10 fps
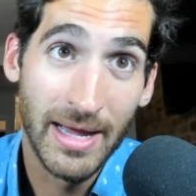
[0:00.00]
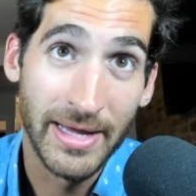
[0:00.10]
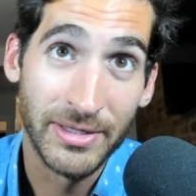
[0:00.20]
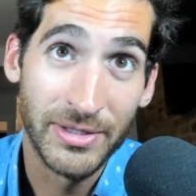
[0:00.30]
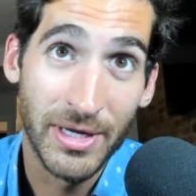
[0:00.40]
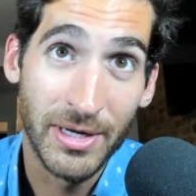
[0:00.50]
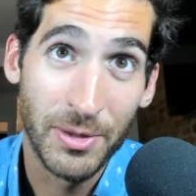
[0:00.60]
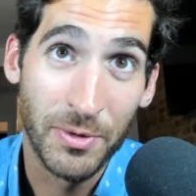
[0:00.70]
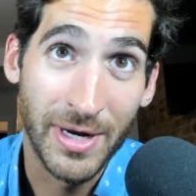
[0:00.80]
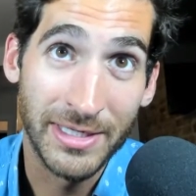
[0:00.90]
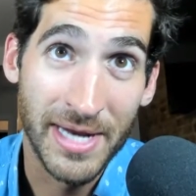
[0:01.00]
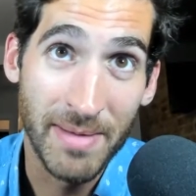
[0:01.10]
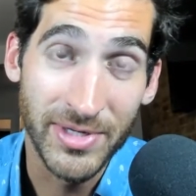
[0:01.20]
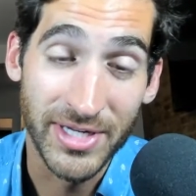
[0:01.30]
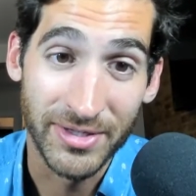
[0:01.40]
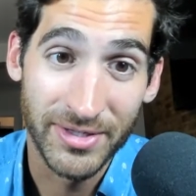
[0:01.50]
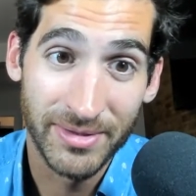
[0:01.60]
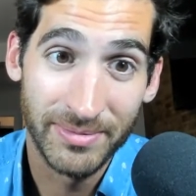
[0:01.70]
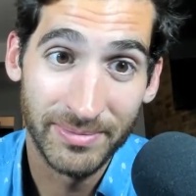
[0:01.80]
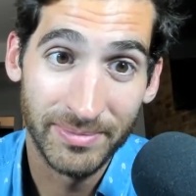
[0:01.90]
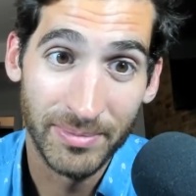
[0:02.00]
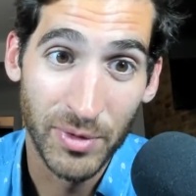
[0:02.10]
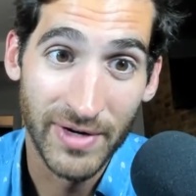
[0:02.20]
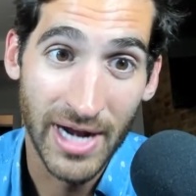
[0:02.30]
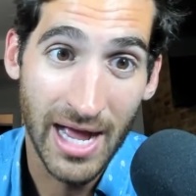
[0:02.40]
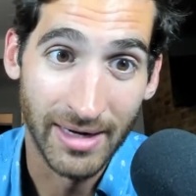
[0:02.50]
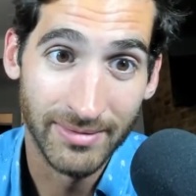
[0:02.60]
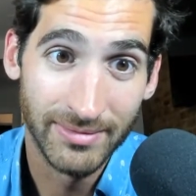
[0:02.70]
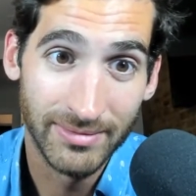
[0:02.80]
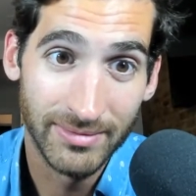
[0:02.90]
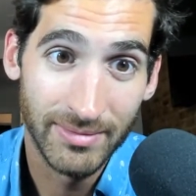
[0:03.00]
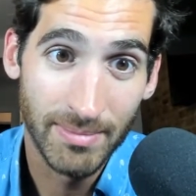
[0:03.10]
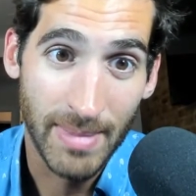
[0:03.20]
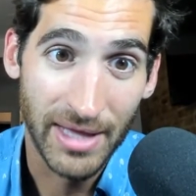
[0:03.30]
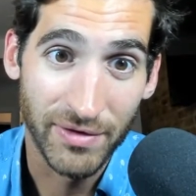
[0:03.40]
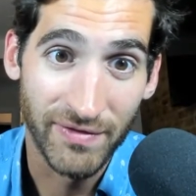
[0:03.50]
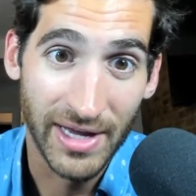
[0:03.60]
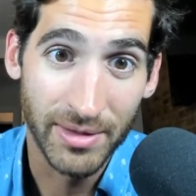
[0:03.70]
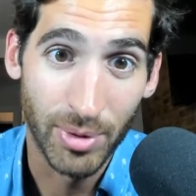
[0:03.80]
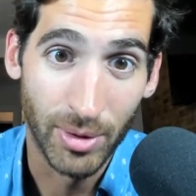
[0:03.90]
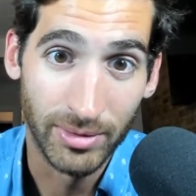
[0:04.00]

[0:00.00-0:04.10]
His greatest nemesis, moving on, Mathieu van der Poel.